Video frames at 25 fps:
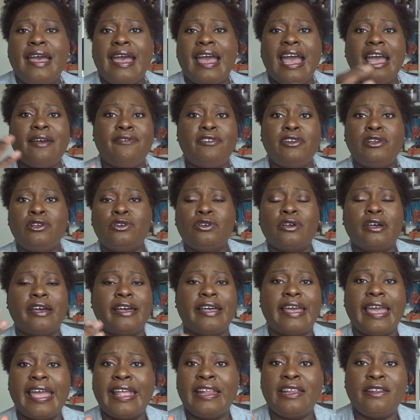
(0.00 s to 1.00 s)
have a look
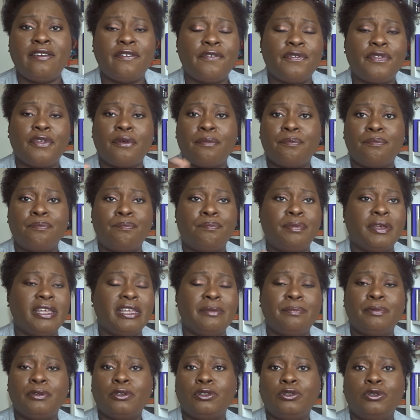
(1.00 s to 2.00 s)
at any of the
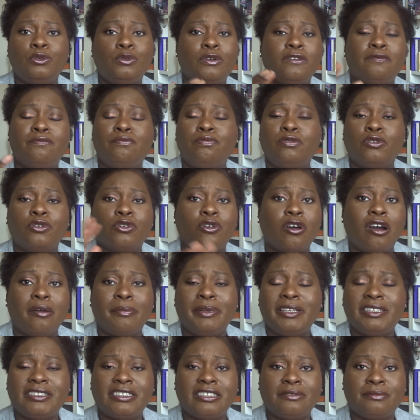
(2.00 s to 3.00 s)
people who have put
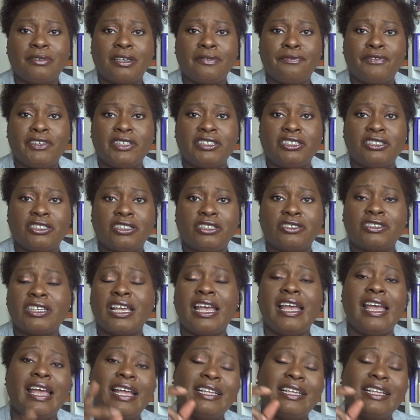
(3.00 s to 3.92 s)
comments in my videos,